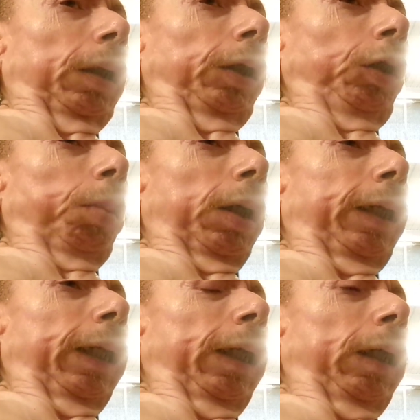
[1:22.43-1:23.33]
cause you brought
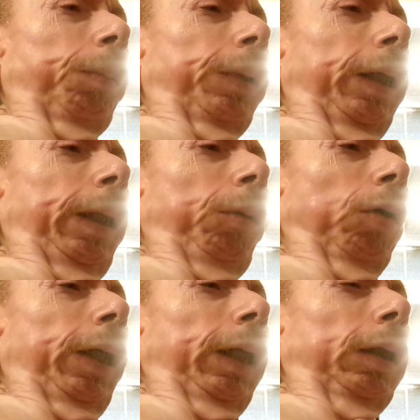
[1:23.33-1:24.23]
that up, the name
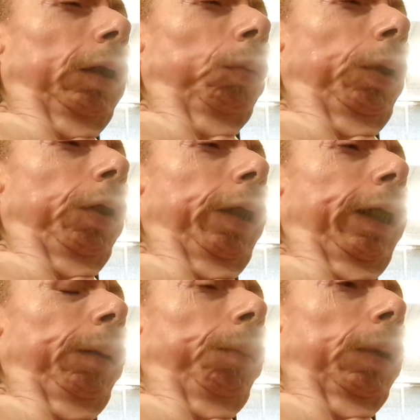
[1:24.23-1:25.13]
Greg, because of what your
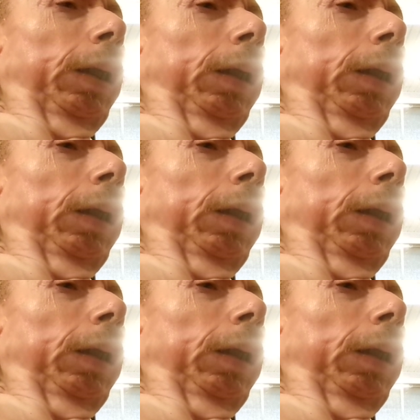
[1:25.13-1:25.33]
name.